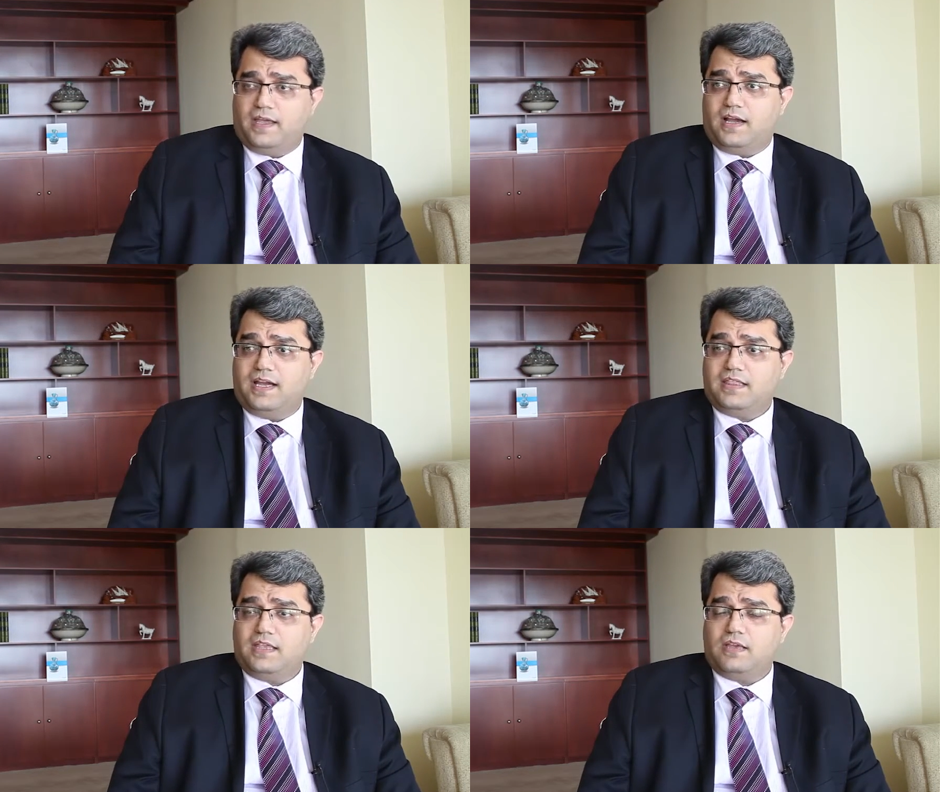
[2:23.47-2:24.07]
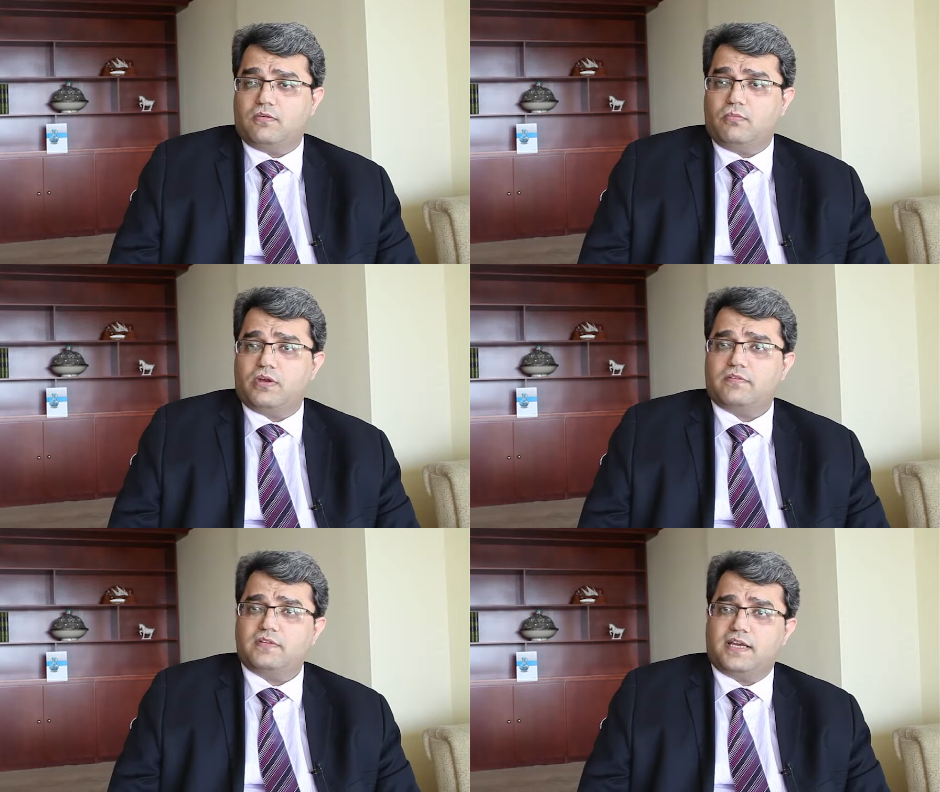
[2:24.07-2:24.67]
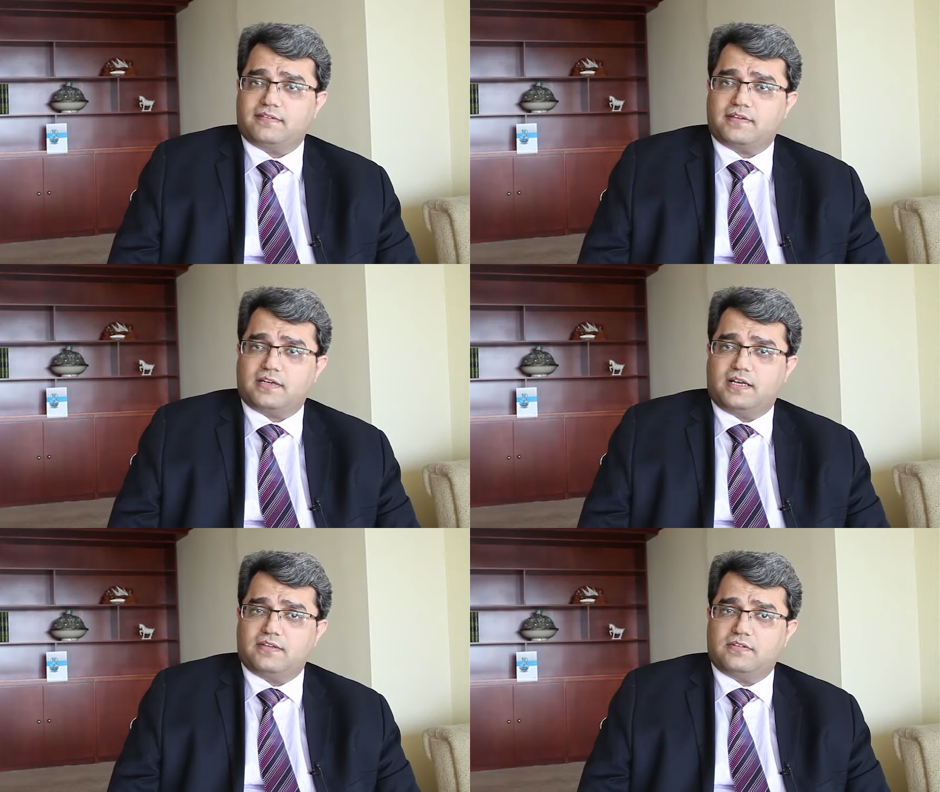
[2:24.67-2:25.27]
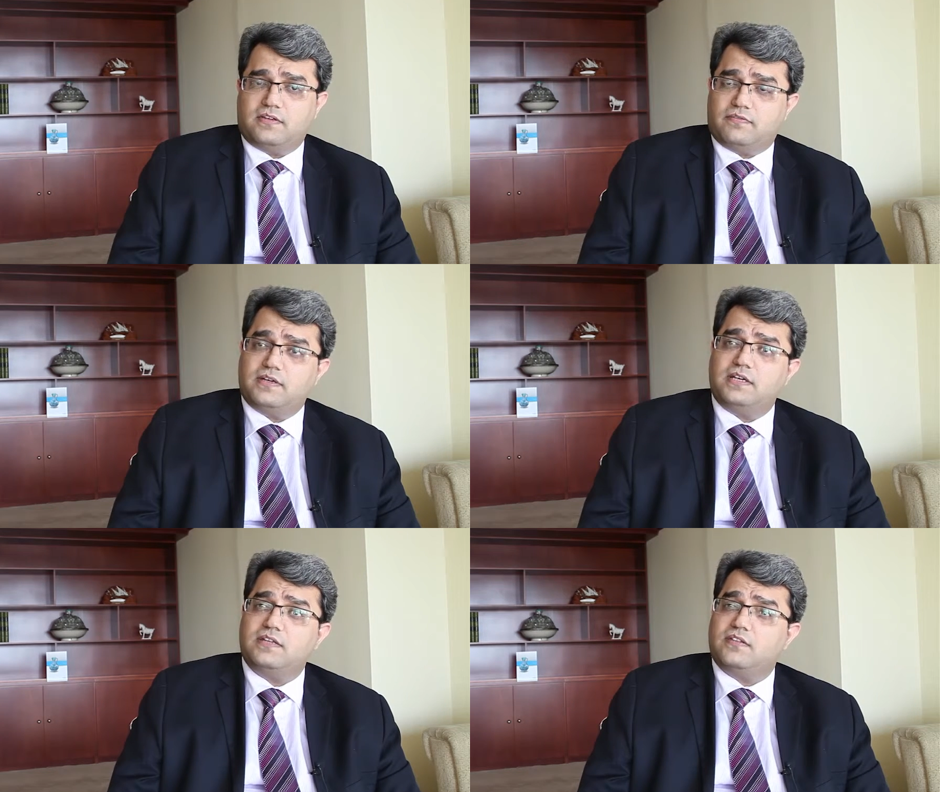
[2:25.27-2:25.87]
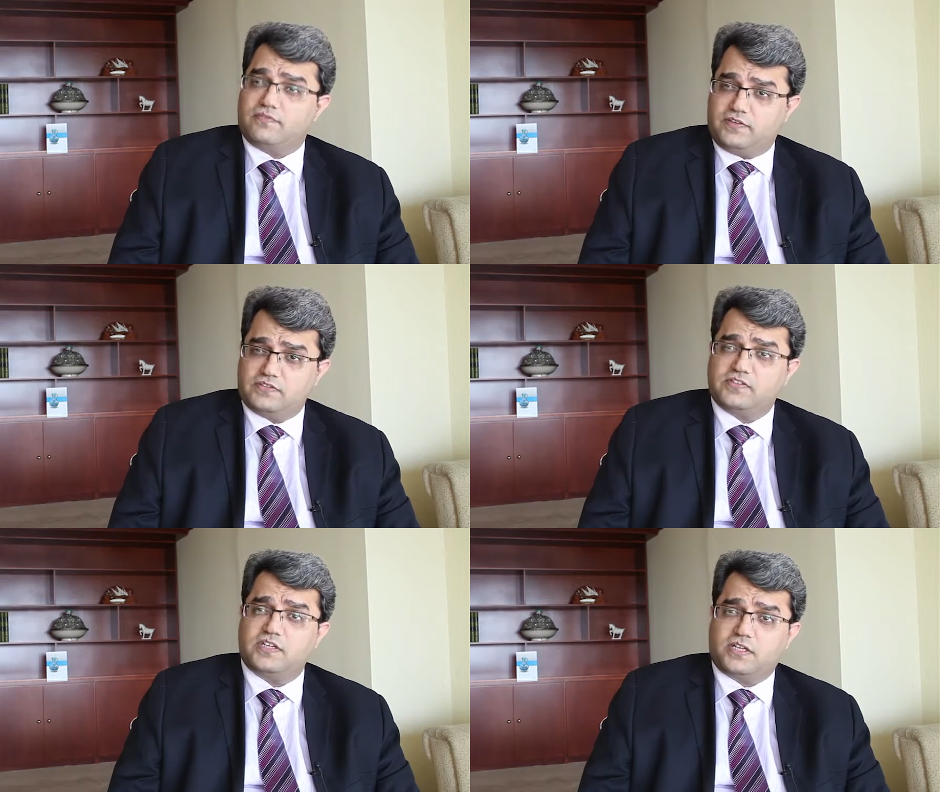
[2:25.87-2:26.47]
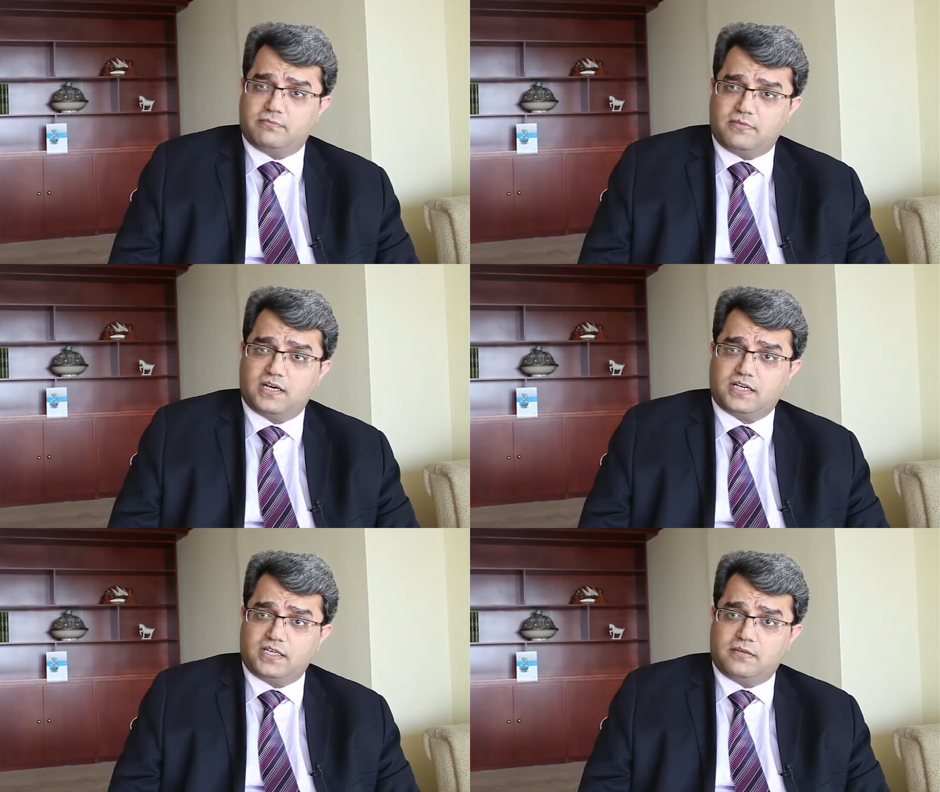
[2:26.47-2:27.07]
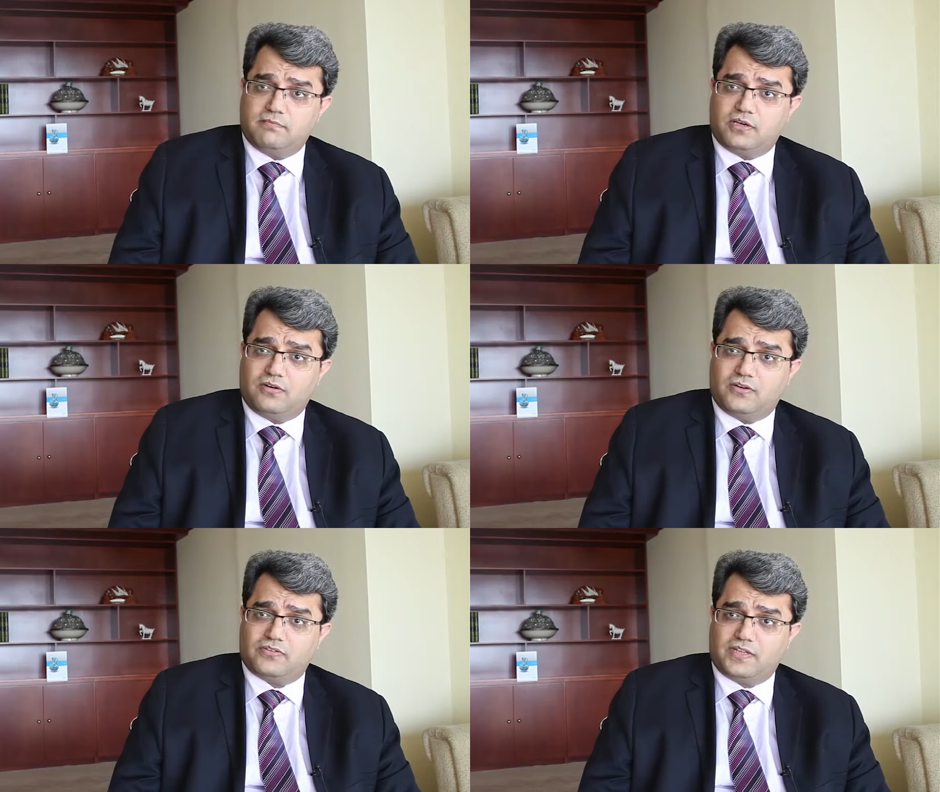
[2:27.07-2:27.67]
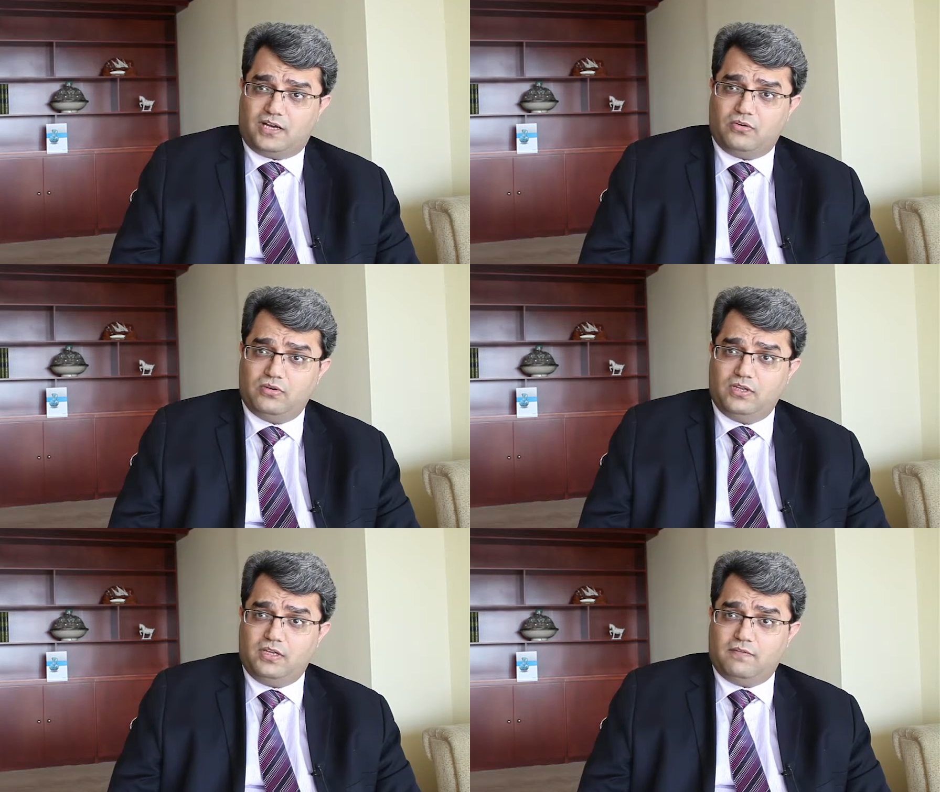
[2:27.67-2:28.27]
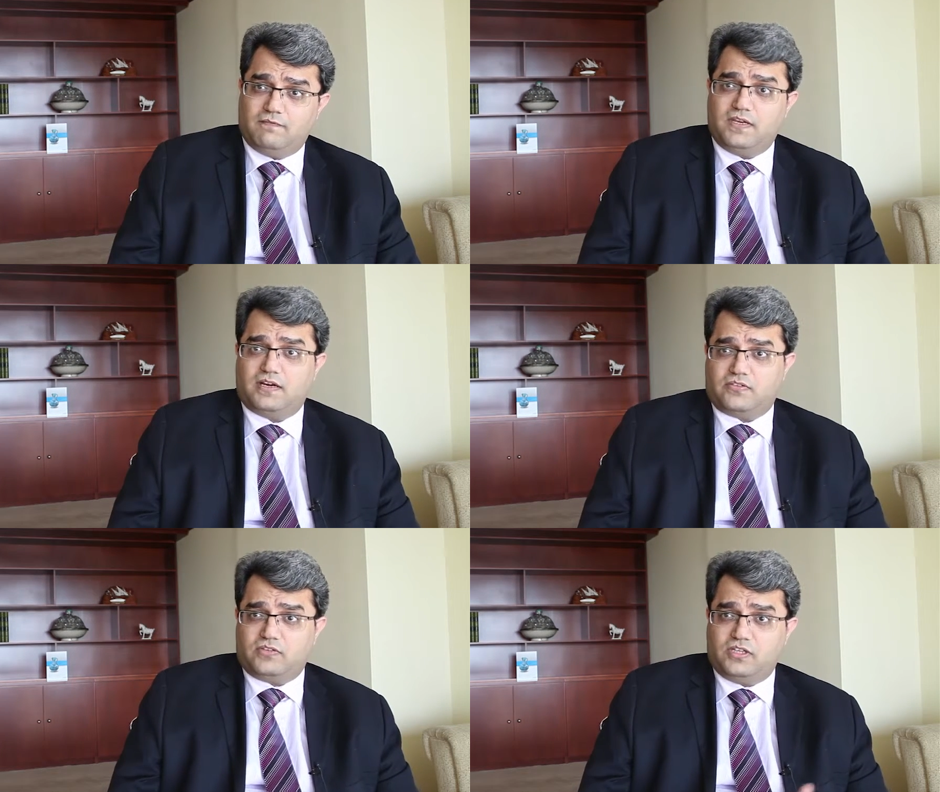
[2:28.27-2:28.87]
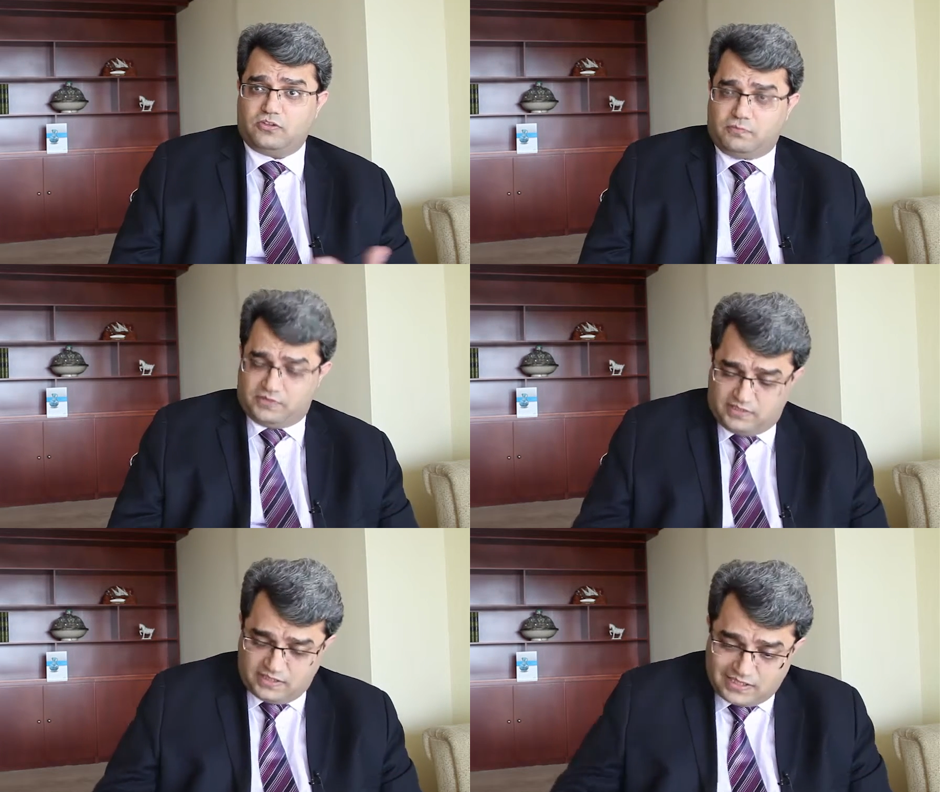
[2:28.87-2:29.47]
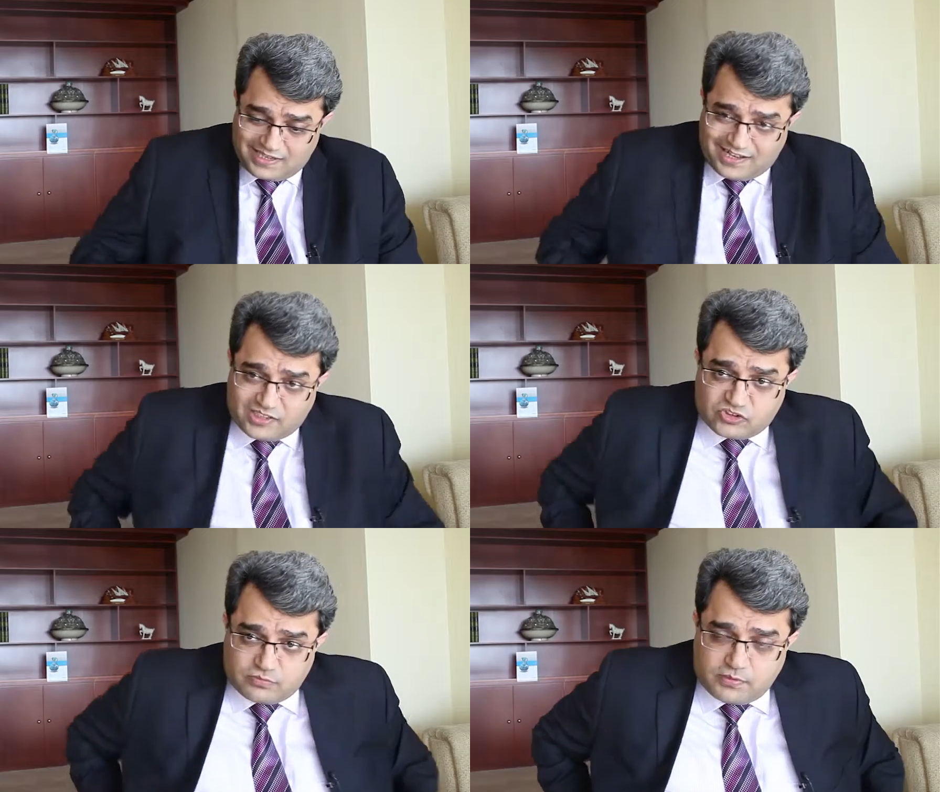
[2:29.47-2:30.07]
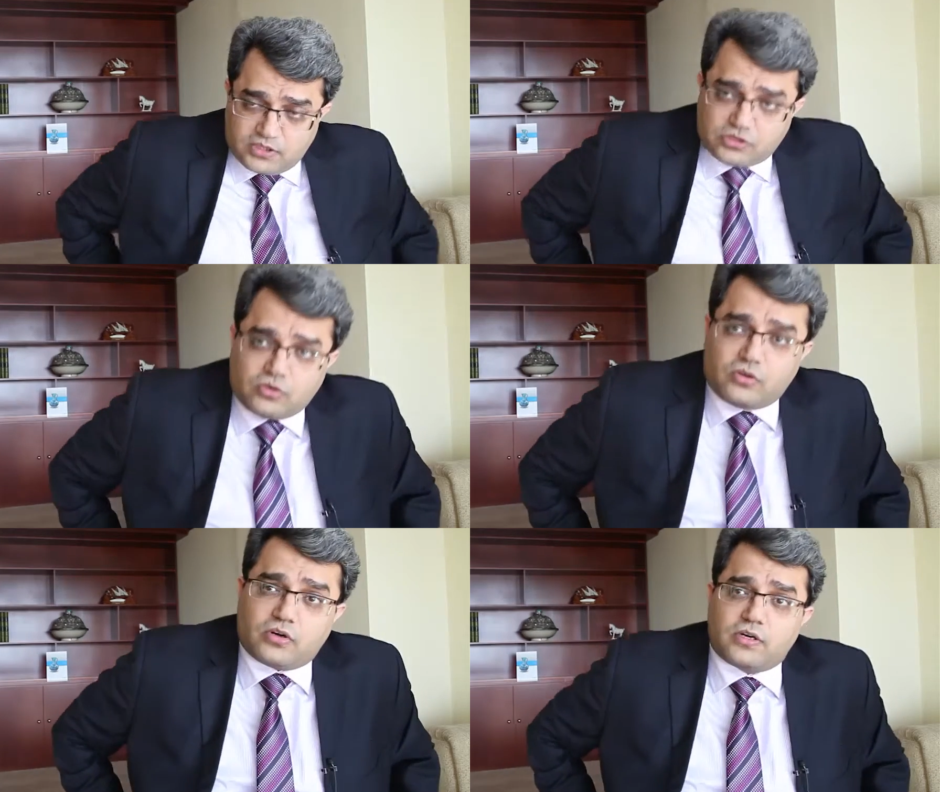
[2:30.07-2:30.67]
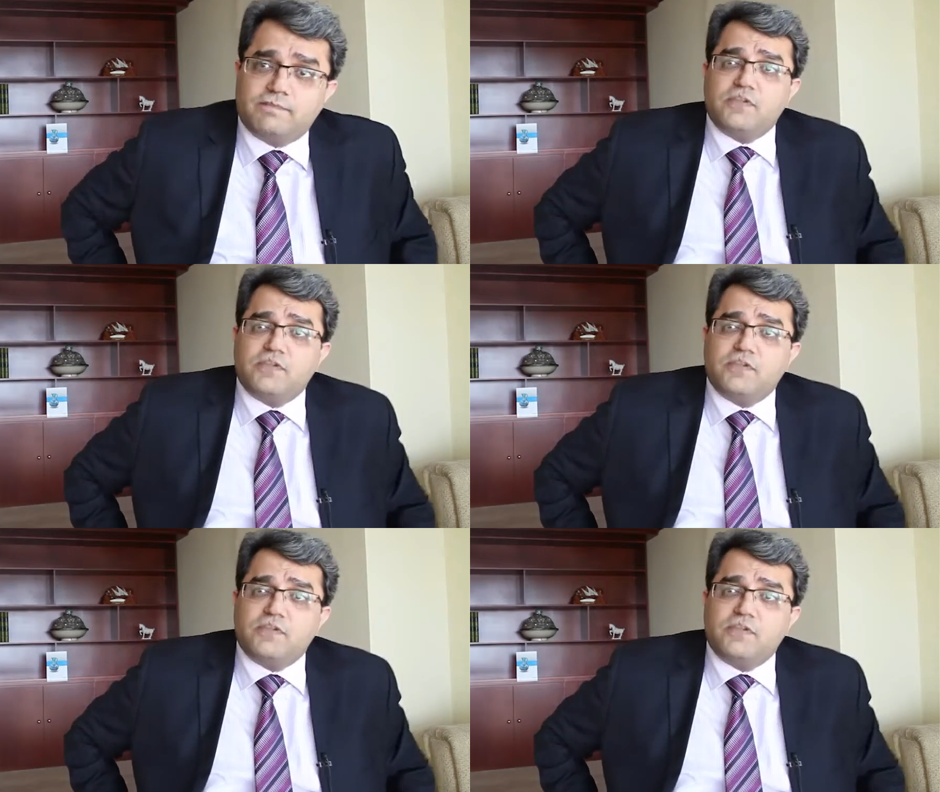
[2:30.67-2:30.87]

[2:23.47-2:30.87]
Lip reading: I think one of the asset class definitely is the fixed income market, because now we are seeing, especially in the last month or